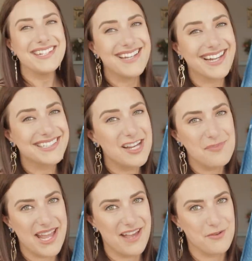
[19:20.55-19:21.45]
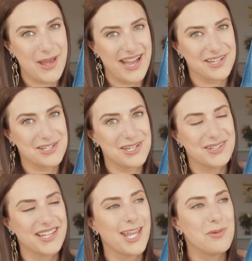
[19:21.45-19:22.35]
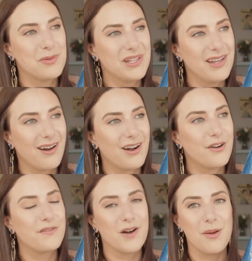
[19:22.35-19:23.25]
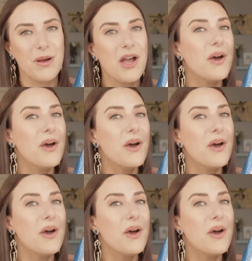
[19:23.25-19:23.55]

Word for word: Next up, I have a package here that came in PR from